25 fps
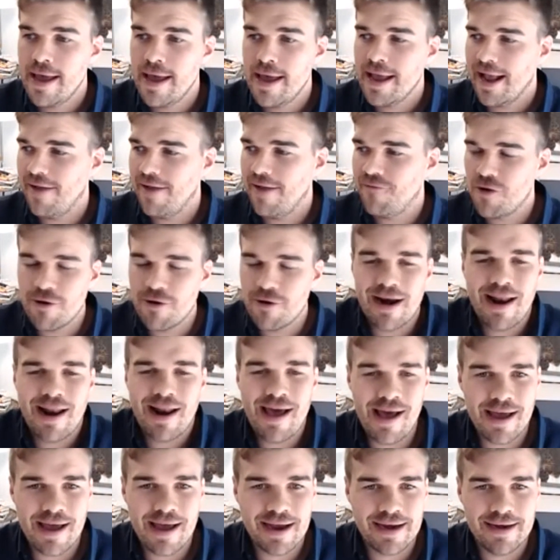If you're
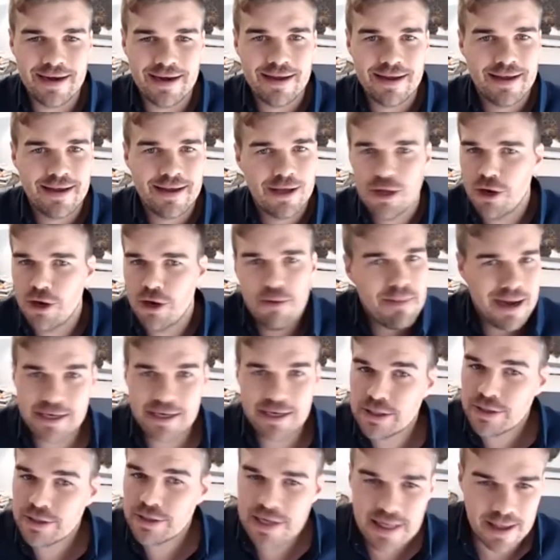aligned, you don't mind
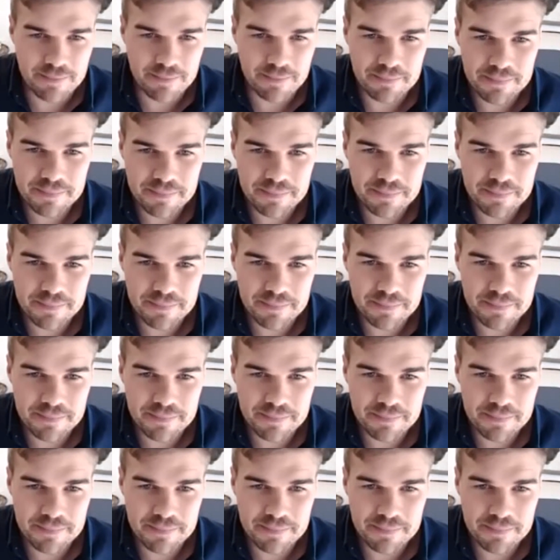doing them.